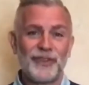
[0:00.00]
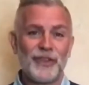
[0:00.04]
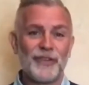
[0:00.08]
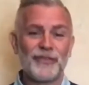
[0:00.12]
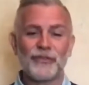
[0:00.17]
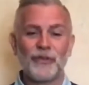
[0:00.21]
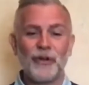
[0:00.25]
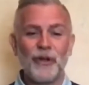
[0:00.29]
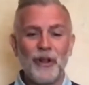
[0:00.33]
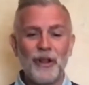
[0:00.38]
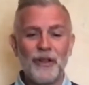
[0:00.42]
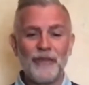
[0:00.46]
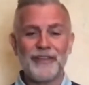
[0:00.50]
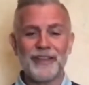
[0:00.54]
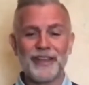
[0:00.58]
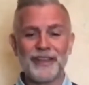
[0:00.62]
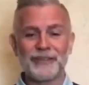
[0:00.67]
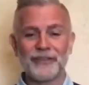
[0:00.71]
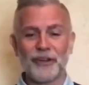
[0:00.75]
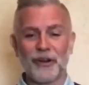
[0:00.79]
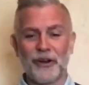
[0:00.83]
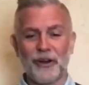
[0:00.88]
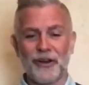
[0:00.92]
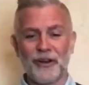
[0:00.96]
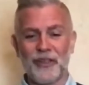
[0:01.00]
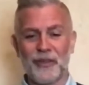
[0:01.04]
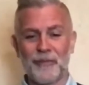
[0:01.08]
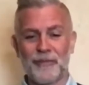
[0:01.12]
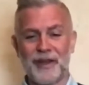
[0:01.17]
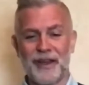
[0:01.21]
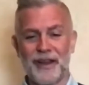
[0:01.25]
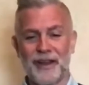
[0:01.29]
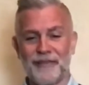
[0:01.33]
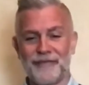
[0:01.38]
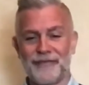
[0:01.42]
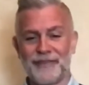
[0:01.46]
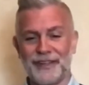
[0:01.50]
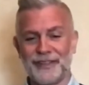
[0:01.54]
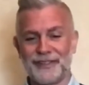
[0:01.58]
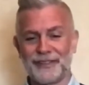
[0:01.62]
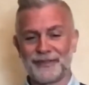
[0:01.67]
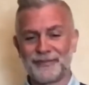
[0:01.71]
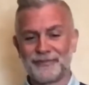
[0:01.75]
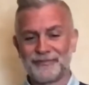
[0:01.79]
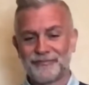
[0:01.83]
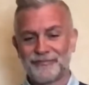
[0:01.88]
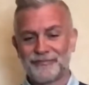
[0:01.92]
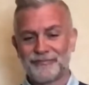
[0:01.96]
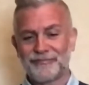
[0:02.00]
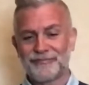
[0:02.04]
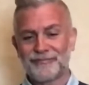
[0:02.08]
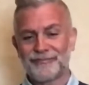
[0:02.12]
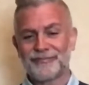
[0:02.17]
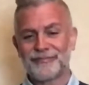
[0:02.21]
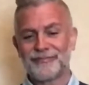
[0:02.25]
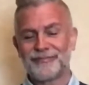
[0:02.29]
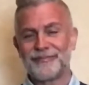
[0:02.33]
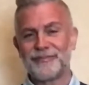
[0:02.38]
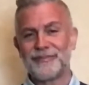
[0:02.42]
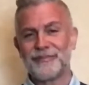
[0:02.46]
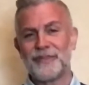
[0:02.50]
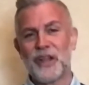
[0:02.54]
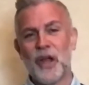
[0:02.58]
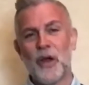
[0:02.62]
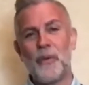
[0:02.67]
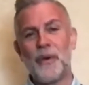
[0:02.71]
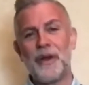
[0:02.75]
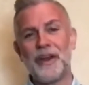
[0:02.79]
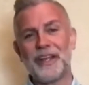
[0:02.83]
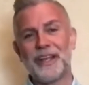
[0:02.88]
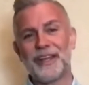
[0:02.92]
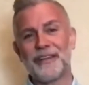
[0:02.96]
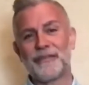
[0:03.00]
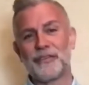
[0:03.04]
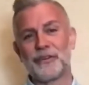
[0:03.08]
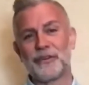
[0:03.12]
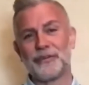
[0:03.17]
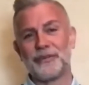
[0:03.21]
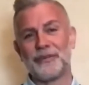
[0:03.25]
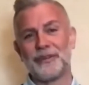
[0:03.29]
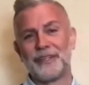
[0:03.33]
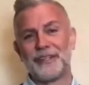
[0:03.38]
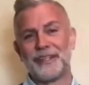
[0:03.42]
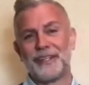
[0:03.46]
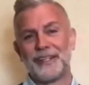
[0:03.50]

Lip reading: So all of these are the benefits. Now I want to give you